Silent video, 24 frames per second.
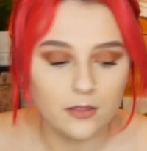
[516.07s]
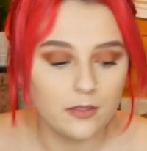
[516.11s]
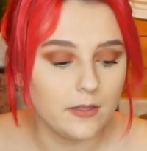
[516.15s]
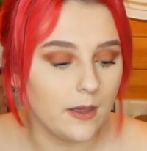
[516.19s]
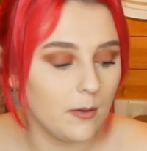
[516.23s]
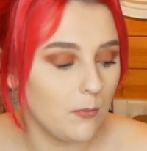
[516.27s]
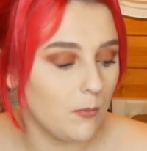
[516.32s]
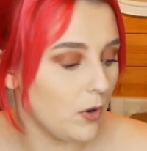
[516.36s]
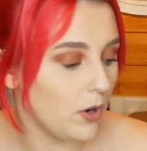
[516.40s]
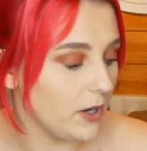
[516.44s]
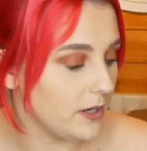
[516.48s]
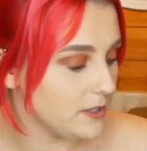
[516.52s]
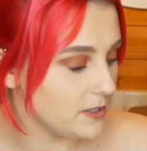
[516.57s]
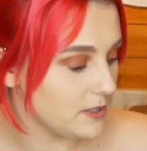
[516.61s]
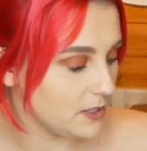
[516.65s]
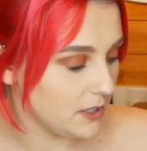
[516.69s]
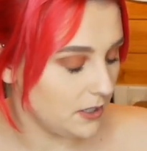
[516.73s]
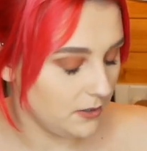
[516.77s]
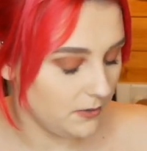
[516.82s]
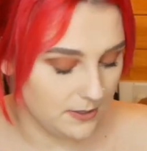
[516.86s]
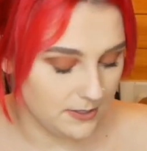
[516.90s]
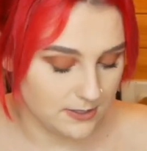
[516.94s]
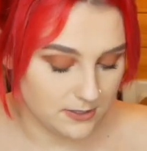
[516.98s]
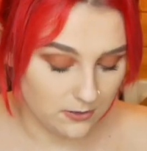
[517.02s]
Then what I do
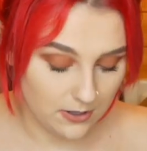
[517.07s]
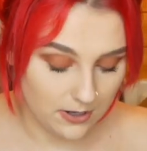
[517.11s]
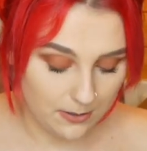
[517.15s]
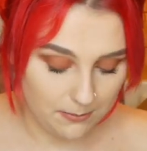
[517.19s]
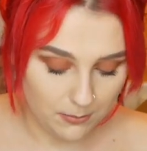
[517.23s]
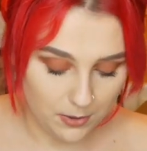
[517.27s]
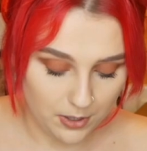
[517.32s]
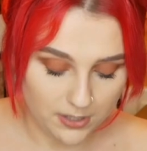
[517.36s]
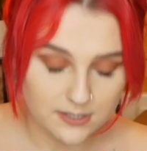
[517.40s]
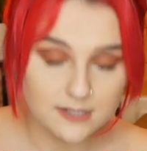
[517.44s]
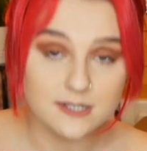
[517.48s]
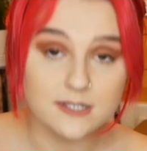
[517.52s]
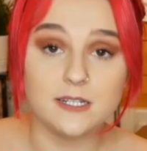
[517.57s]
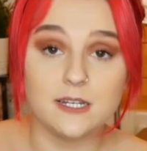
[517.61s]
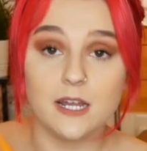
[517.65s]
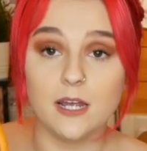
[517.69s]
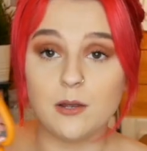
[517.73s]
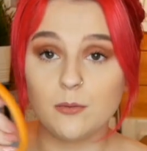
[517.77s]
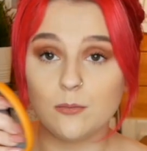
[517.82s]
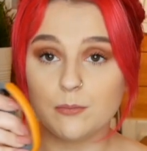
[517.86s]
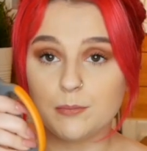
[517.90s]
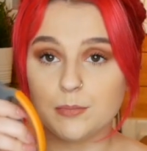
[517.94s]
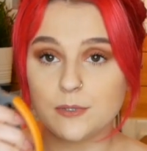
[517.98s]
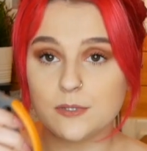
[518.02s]
is grab my
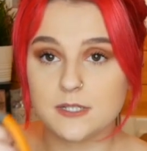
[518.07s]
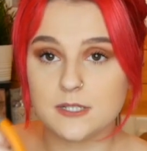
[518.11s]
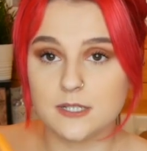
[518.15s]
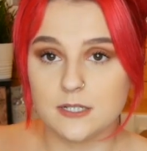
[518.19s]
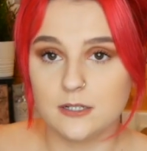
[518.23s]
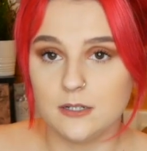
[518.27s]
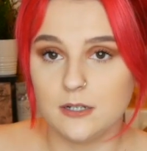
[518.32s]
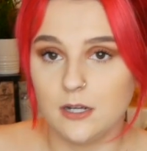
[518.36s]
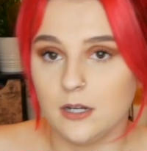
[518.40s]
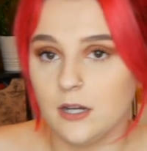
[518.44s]
snips.